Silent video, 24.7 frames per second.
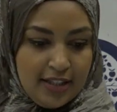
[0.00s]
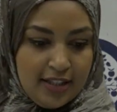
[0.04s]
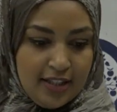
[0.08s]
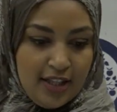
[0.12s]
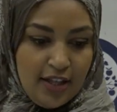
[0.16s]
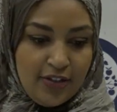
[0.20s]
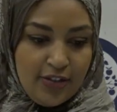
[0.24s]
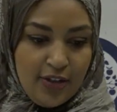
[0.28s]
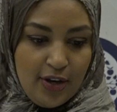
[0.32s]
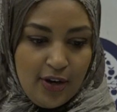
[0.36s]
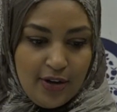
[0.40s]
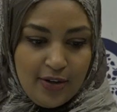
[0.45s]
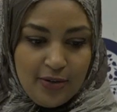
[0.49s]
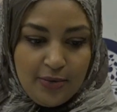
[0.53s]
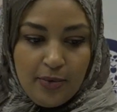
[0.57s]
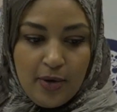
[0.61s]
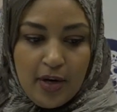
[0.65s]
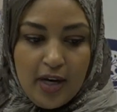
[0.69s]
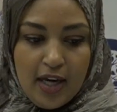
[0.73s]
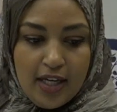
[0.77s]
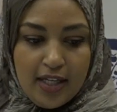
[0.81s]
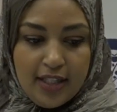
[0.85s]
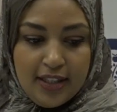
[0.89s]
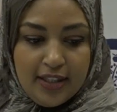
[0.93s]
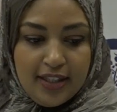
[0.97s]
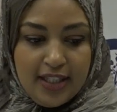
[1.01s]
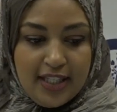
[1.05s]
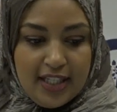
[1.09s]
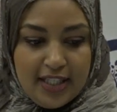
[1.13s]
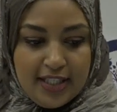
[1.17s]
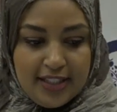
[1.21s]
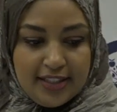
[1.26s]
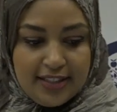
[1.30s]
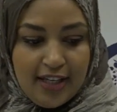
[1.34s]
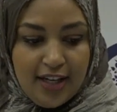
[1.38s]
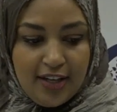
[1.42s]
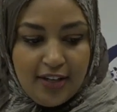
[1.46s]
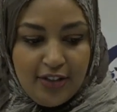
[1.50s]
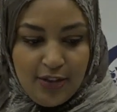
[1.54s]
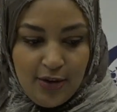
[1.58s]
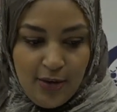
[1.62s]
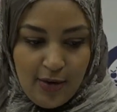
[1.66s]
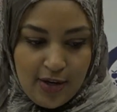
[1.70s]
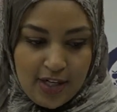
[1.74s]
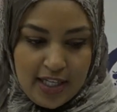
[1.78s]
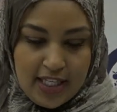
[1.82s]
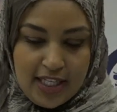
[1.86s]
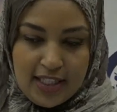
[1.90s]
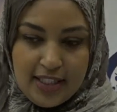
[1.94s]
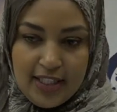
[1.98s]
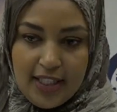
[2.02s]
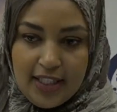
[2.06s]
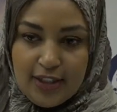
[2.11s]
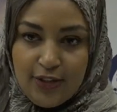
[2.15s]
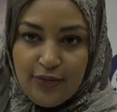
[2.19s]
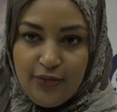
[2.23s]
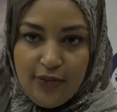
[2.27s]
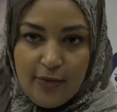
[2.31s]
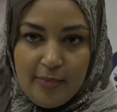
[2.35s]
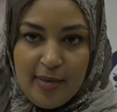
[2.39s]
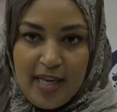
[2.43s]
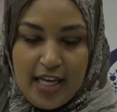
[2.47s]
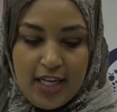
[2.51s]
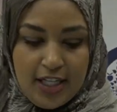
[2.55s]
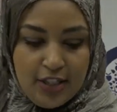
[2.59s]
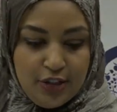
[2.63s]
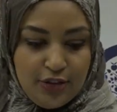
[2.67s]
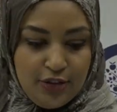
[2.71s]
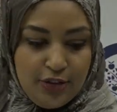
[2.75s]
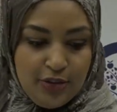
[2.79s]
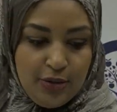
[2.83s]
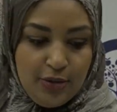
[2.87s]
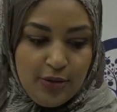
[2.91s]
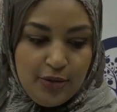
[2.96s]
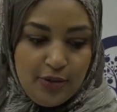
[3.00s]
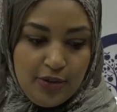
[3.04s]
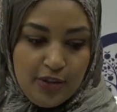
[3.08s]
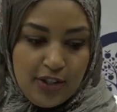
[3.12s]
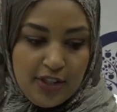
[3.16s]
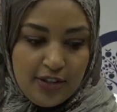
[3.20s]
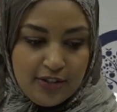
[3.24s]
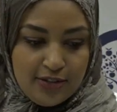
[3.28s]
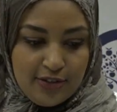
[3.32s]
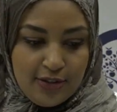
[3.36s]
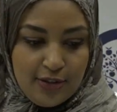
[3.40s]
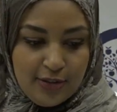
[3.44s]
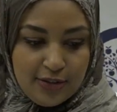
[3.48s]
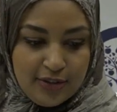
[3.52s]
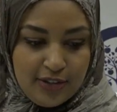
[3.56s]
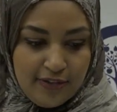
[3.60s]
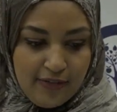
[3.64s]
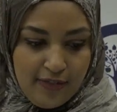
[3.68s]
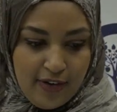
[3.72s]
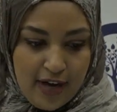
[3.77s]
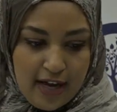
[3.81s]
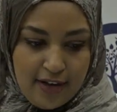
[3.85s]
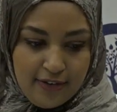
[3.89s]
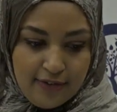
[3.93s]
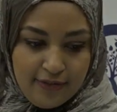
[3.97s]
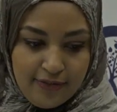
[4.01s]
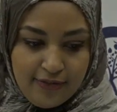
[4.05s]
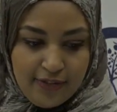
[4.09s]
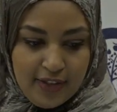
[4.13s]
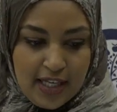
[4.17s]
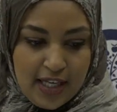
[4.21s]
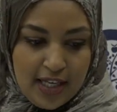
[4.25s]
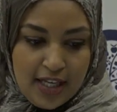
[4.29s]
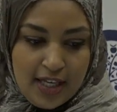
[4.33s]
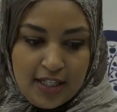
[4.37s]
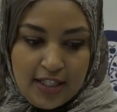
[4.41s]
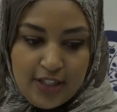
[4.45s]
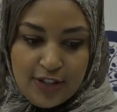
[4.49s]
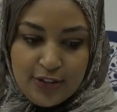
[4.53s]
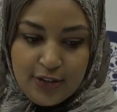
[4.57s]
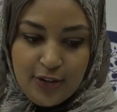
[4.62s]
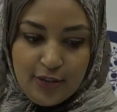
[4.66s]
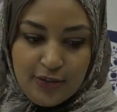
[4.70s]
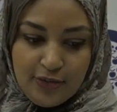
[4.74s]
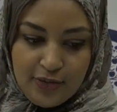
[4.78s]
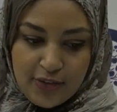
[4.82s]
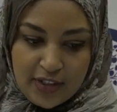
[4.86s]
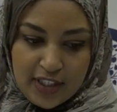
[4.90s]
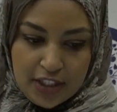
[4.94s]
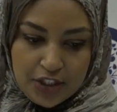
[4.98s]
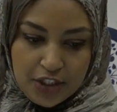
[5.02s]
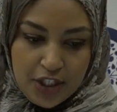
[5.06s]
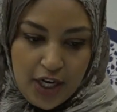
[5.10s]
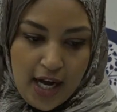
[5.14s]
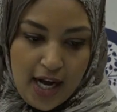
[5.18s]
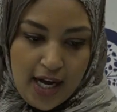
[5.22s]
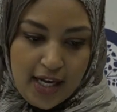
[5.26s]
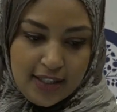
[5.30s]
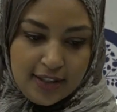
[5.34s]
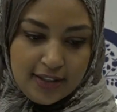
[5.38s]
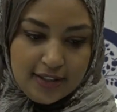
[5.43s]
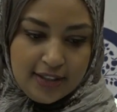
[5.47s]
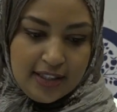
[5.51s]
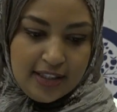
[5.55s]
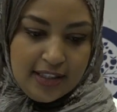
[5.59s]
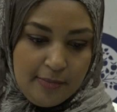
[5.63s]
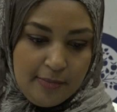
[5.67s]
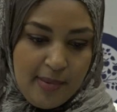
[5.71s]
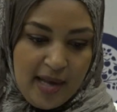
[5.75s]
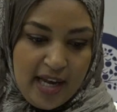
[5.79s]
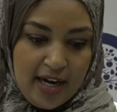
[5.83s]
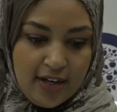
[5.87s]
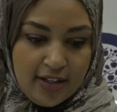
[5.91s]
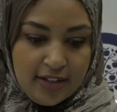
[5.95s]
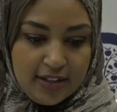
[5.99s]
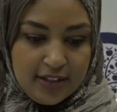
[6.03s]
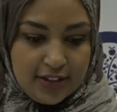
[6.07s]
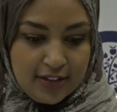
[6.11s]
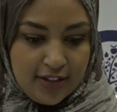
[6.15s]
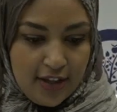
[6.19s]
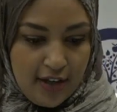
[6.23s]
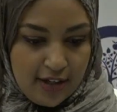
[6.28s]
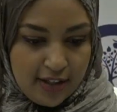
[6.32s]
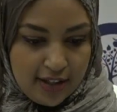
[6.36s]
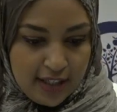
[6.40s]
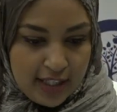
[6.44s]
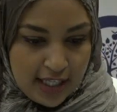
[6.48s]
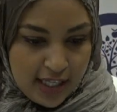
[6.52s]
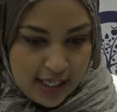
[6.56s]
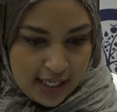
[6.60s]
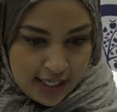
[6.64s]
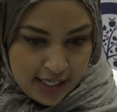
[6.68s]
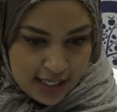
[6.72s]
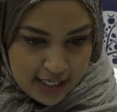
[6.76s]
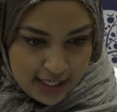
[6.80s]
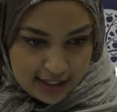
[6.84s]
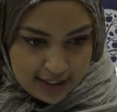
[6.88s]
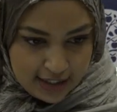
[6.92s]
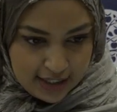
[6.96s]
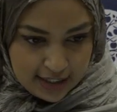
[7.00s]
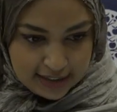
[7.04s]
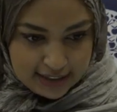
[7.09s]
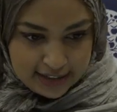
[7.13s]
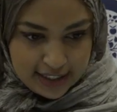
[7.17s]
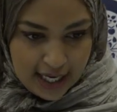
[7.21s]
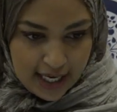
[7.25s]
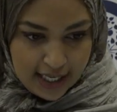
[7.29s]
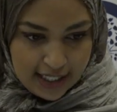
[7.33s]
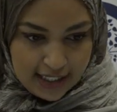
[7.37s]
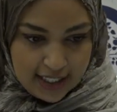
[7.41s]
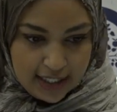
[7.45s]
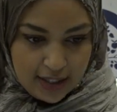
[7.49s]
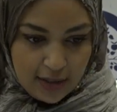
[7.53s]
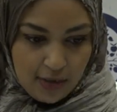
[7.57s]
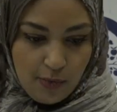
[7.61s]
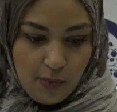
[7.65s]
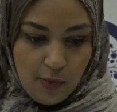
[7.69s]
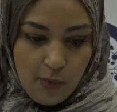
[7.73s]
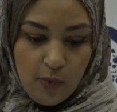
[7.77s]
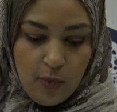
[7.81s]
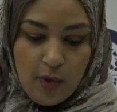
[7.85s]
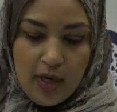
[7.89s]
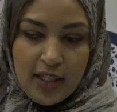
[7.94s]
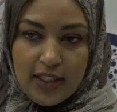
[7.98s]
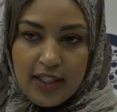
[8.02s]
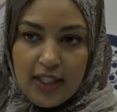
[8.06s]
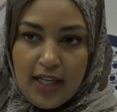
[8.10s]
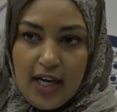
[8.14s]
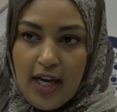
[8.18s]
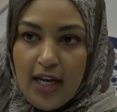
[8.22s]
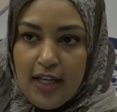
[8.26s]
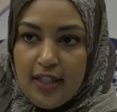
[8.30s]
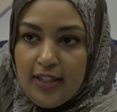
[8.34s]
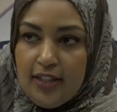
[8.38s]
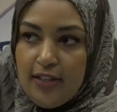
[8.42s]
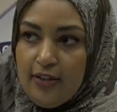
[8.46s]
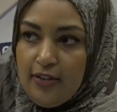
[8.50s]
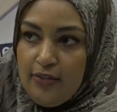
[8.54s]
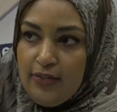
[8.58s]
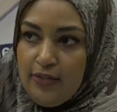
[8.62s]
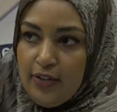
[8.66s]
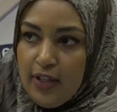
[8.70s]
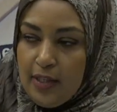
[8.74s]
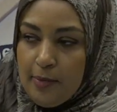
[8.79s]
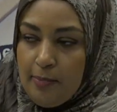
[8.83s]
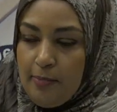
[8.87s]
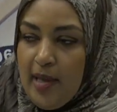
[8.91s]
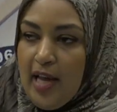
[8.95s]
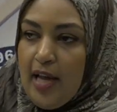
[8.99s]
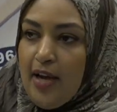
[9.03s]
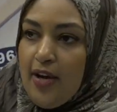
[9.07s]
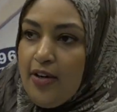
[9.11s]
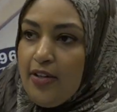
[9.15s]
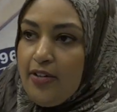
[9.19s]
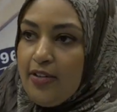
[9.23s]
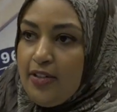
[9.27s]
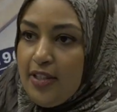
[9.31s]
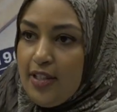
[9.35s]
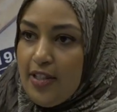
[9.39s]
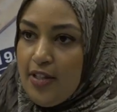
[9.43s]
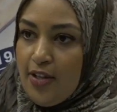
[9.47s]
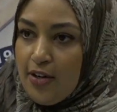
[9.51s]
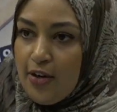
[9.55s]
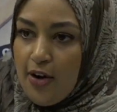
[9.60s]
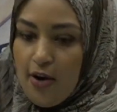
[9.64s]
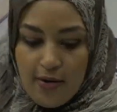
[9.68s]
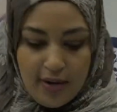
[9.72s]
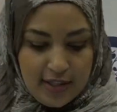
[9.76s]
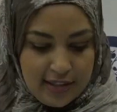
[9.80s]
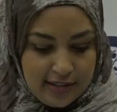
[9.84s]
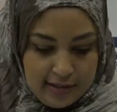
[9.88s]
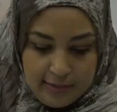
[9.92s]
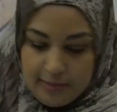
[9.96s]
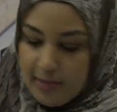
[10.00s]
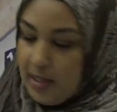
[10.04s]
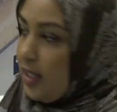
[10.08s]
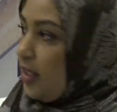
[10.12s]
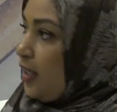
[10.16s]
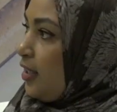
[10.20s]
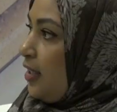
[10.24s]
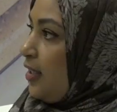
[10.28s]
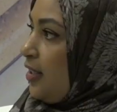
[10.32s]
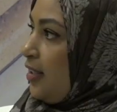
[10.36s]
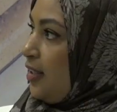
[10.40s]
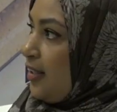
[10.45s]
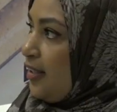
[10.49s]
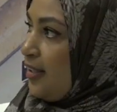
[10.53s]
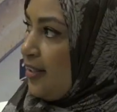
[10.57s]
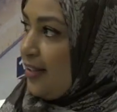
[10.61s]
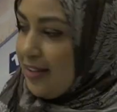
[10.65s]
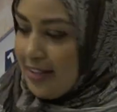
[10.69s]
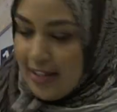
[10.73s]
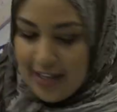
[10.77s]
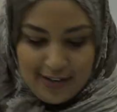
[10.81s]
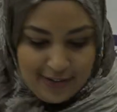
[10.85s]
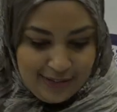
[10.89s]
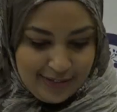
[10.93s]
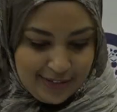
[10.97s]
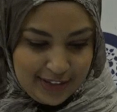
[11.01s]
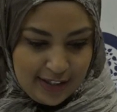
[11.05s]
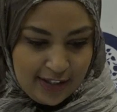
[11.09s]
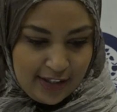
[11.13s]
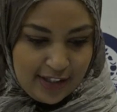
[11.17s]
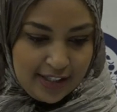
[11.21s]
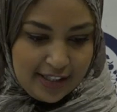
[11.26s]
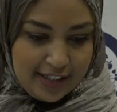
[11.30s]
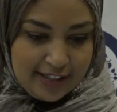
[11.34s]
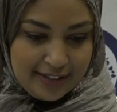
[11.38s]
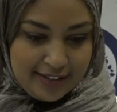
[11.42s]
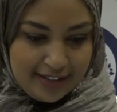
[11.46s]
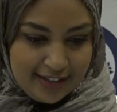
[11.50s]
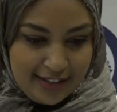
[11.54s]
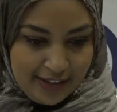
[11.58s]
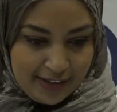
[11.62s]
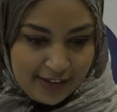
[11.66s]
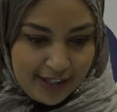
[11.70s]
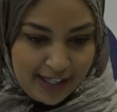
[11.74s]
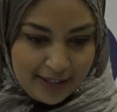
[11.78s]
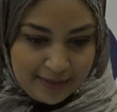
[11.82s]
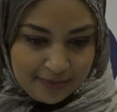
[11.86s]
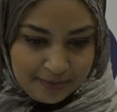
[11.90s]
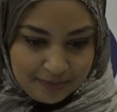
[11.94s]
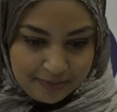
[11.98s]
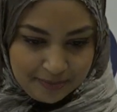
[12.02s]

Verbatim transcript: The third one is authority, and that's from age two years old to five years old for the child, parents start deciding what kind of parent they're going to be. Oh, sorry, okay.